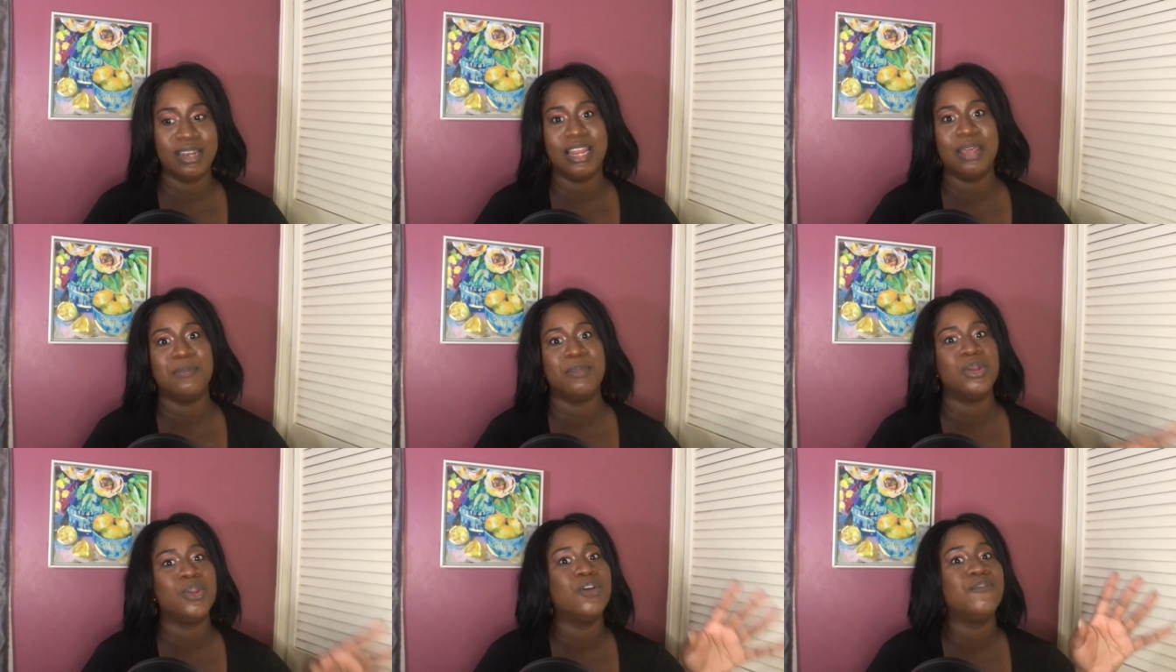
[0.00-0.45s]

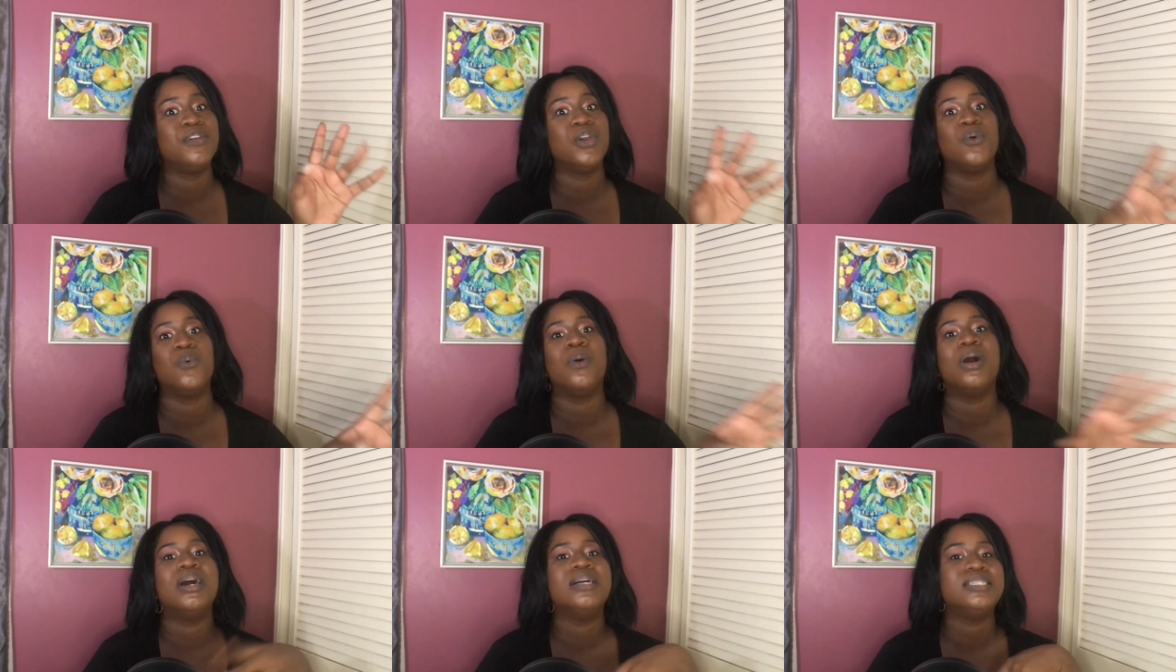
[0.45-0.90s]
Let me know if you
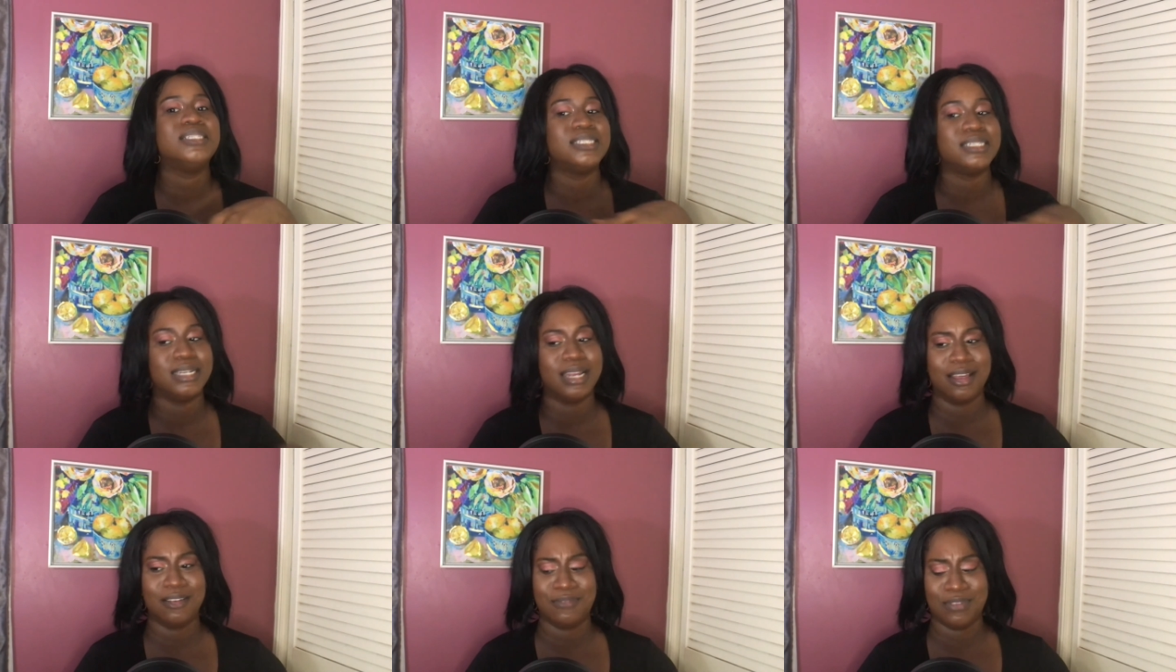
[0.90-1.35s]
want to see
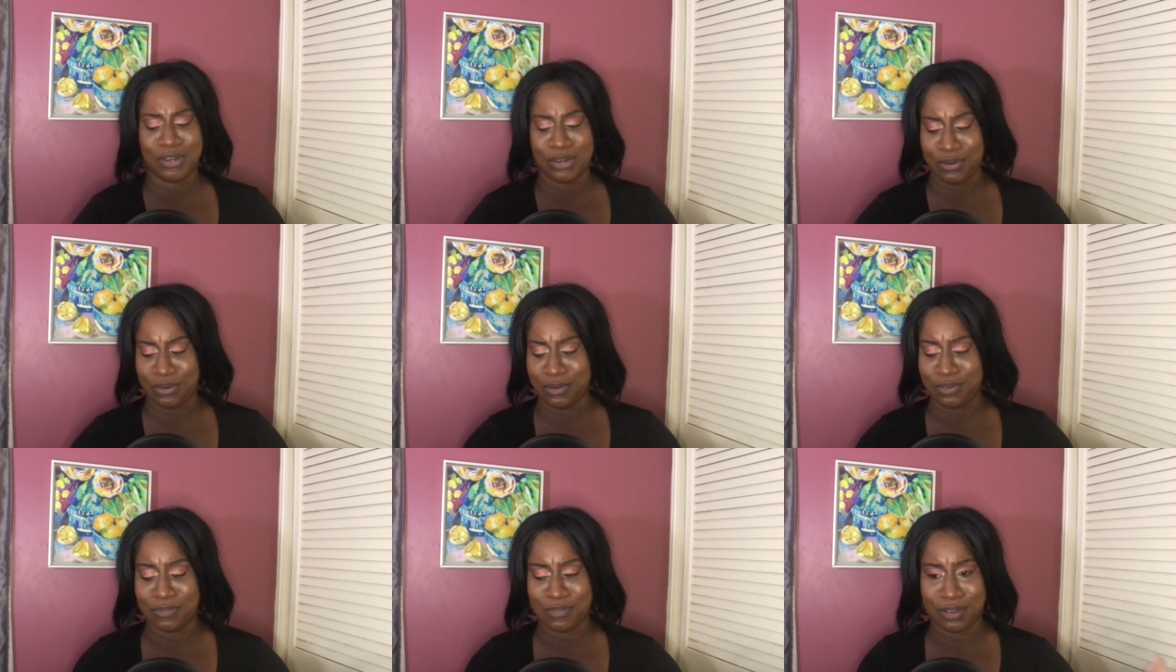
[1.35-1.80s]
that
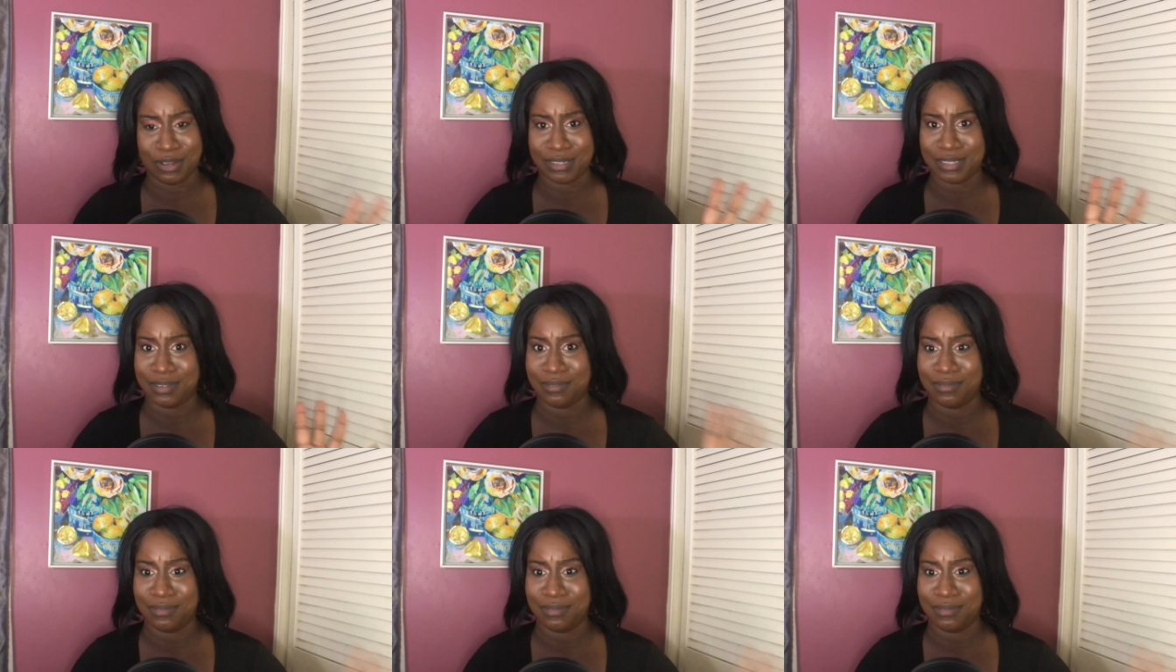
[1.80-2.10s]
video first of